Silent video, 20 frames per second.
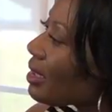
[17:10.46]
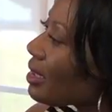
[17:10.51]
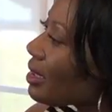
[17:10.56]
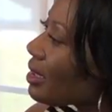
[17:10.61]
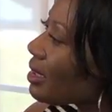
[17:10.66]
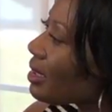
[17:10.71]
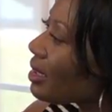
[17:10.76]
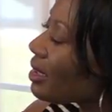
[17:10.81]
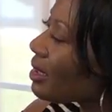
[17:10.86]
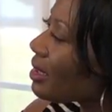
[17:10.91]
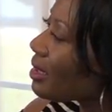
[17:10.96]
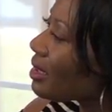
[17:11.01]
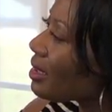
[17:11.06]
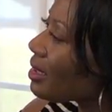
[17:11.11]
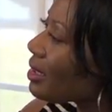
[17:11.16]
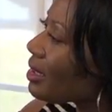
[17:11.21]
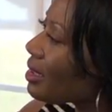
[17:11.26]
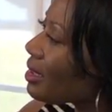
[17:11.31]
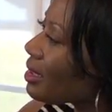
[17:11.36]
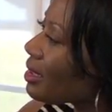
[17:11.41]

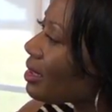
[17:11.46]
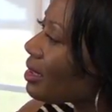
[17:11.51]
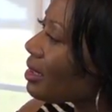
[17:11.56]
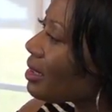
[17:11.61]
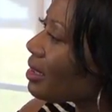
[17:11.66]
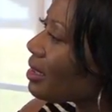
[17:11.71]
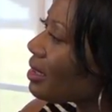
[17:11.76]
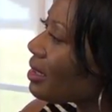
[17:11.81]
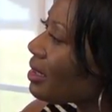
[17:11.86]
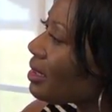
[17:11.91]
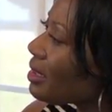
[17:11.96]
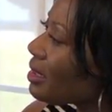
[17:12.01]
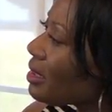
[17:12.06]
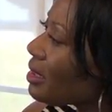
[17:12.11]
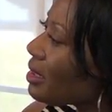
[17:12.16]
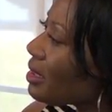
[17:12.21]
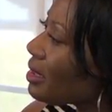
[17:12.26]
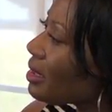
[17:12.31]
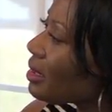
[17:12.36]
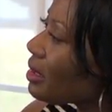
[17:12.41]

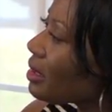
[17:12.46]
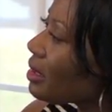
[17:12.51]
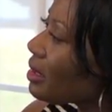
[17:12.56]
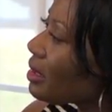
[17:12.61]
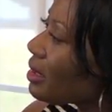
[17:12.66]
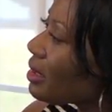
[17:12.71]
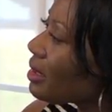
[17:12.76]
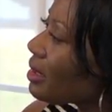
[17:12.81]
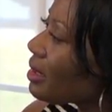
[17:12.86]
No words are spoken by the person on screen.